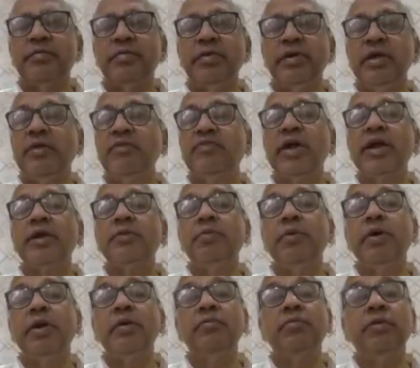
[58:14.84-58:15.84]
In fact,
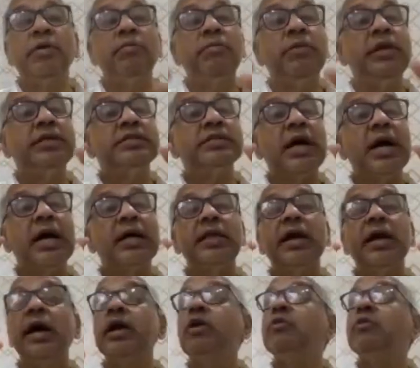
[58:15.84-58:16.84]
Parabrahma is
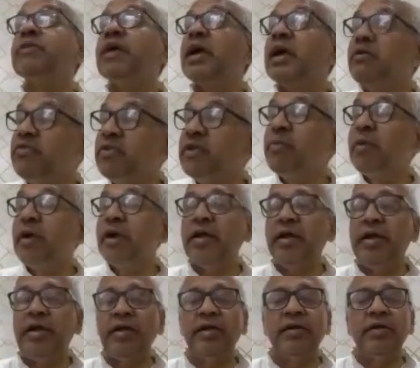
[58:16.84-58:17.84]
Adhar of everybody.
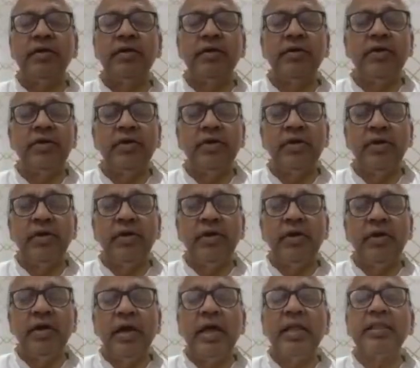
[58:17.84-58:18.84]

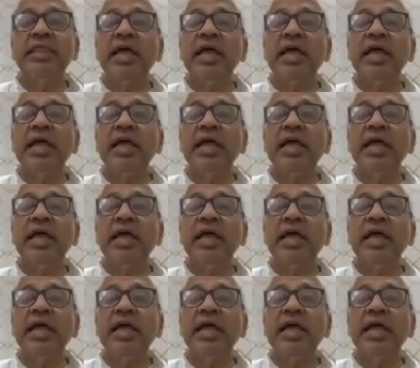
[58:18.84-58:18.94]
And